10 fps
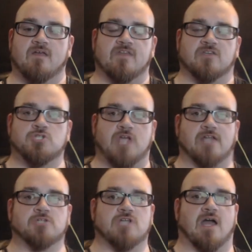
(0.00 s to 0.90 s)
Chang
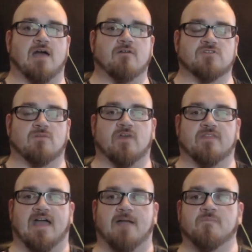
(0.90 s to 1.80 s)
Sha or something like
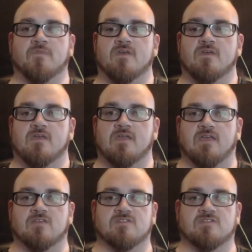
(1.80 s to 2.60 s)
that. He's